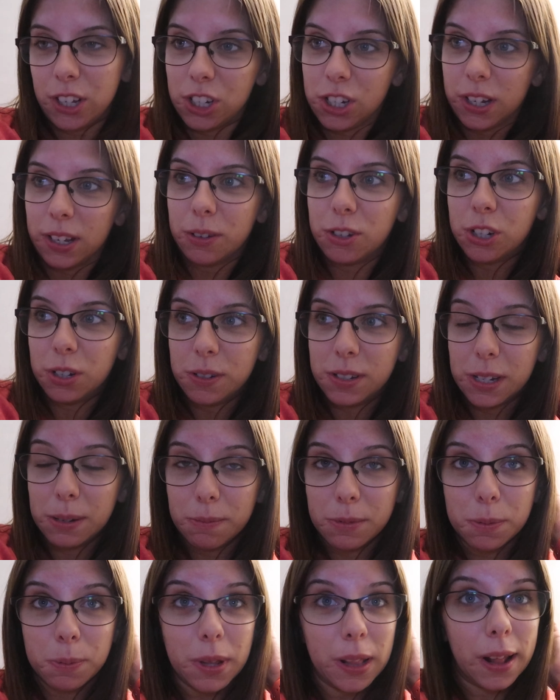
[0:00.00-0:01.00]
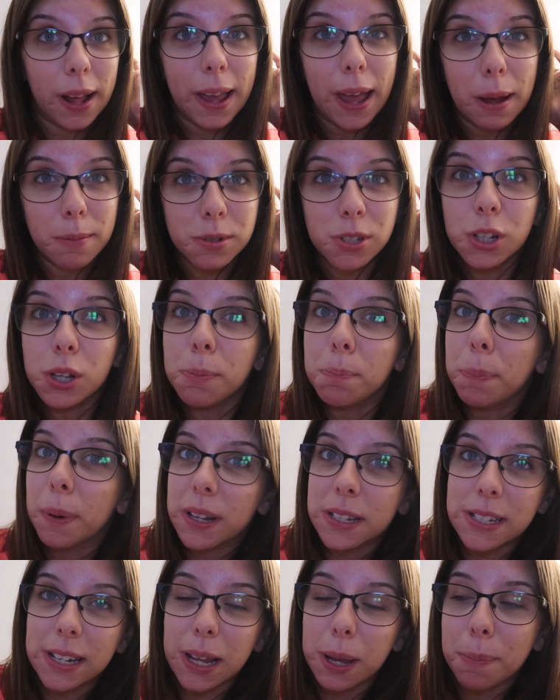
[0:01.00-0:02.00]
She, she seemed to be like absolutely
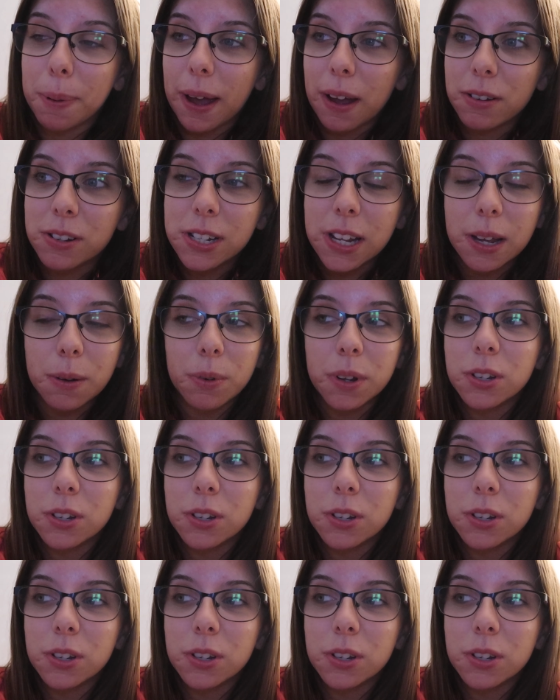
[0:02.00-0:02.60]
buzzing about it,